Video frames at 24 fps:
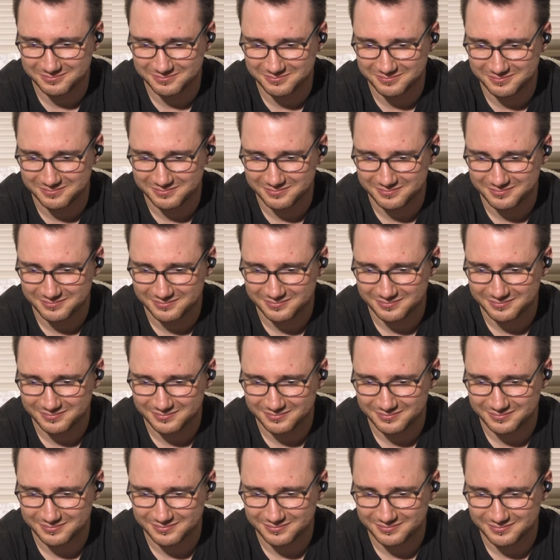
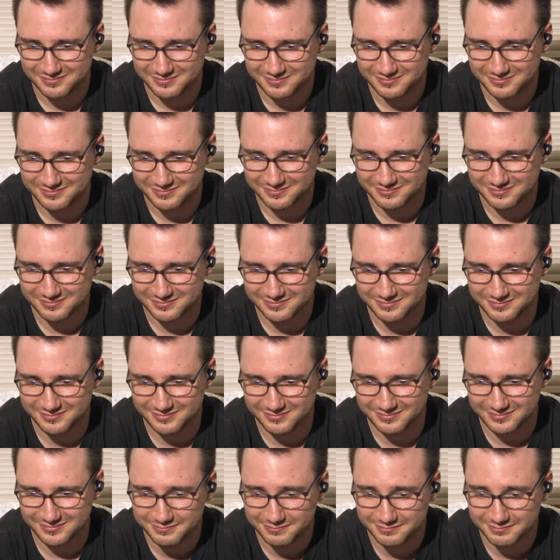
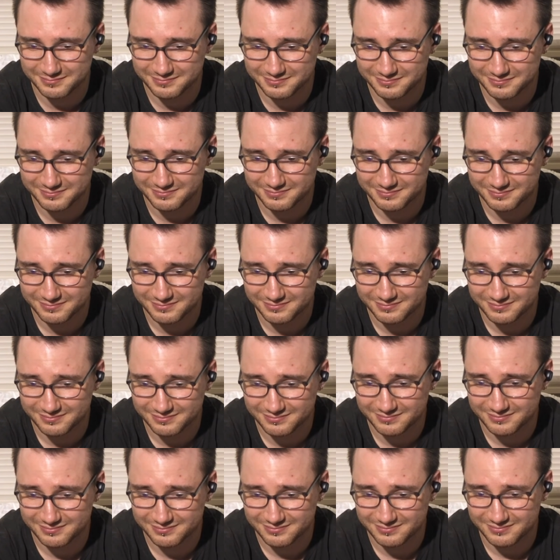
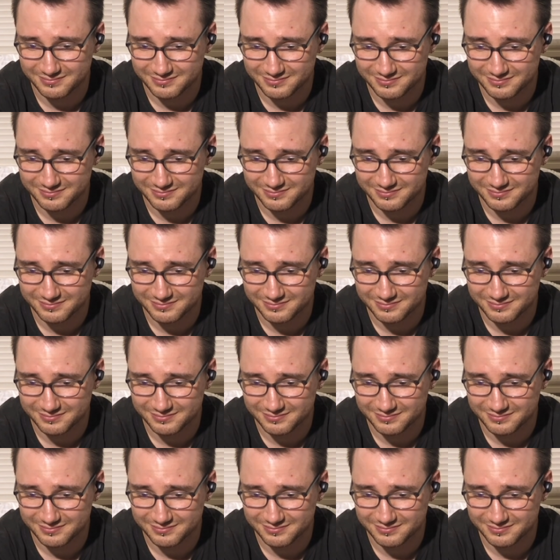(not speaking)